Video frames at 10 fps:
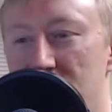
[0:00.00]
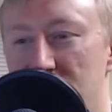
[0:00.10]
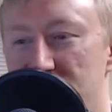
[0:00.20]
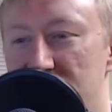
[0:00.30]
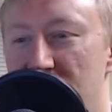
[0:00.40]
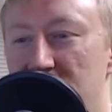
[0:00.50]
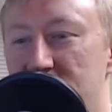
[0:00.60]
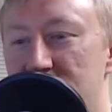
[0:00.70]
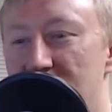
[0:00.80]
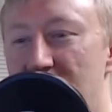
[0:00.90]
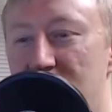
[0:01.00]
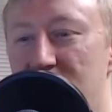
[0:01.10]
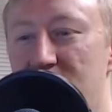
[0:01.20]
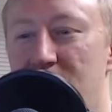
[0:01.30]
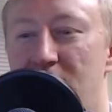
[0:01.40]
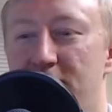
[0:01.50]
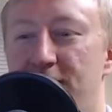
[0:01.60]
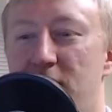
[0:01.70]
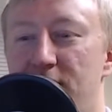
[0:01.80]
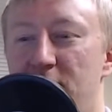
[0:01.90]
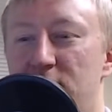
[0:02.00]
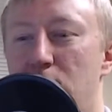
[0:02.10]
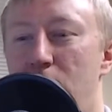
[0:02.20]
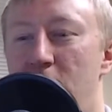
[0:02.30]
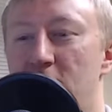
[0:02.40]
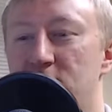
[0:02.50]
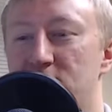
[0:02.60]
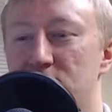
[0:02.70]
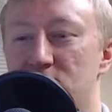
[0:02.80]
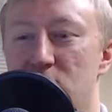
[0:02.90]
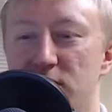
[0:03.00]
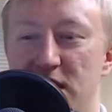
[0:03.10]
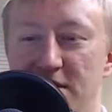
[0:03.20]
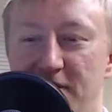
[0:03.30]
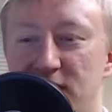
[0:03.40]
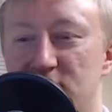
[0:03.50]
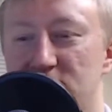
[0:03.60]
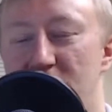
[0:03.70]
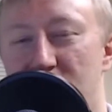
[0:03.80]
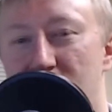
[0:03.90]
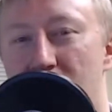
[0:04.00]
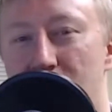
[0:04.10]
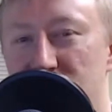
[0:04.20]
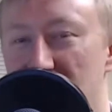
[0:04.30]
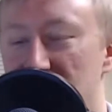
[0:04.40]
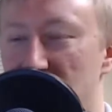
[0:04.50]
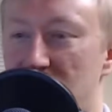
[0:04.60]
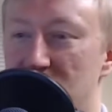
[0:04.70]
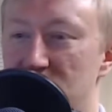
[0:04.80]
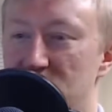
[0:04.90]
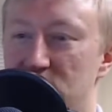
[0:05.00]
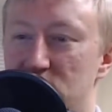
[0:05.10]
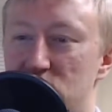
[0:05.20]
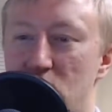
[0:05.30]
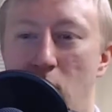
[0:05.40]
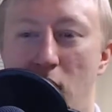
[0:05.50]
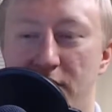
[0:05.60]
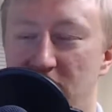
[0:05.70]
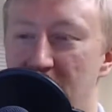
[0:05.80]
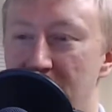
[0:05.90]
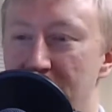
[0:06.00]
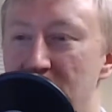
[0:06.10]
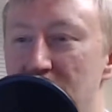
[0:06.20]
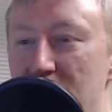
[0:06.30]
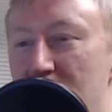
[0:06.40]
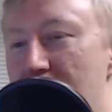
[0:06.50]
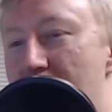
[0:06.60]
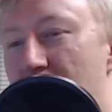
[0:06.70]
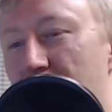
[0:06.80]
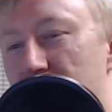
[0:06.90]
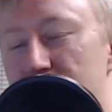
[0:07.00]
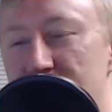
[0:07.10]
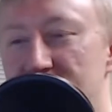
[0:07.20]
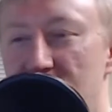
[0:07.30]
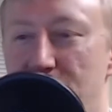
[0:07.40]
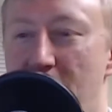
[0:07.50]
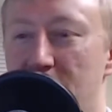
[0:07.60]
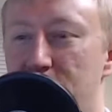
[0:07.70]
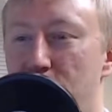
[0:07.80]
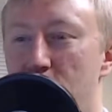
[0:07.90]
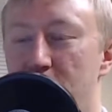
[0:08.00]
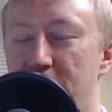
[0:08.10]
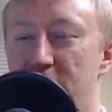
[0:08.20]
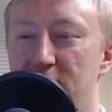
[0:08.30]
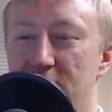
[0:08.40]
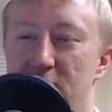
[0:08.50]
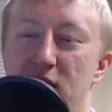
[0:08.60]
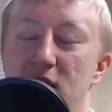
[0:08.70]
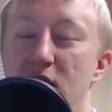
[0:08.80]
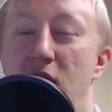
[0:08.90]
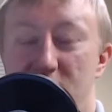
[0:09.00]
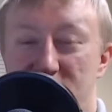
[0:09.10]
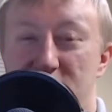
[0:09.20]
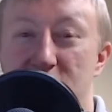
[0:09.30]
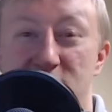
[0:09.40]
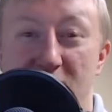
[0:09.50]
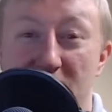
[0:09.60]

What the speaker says: saying that it's not a fun event to watch because there's no defense. It's not a competition. It's just a show-off game, alley-oops and stuff back and forth. And honestly, those kind of